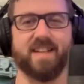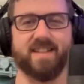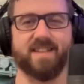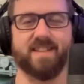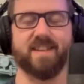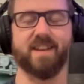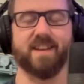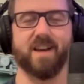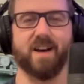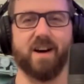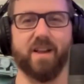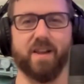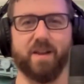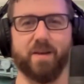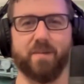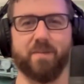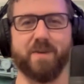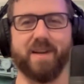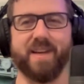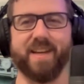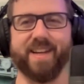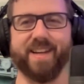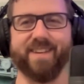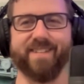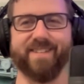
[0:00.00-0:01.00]
that's the cut that
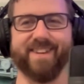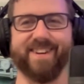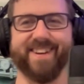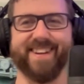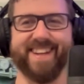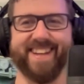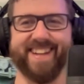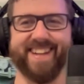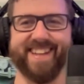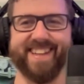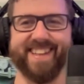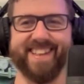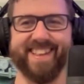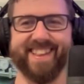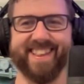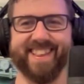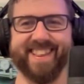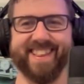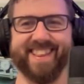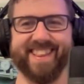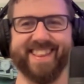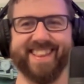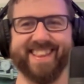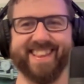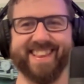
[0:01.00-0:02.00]
made it, right? That's the
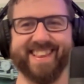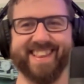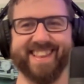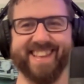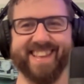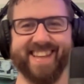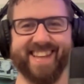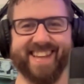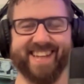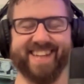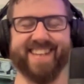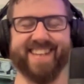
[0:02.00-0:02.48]
cut that made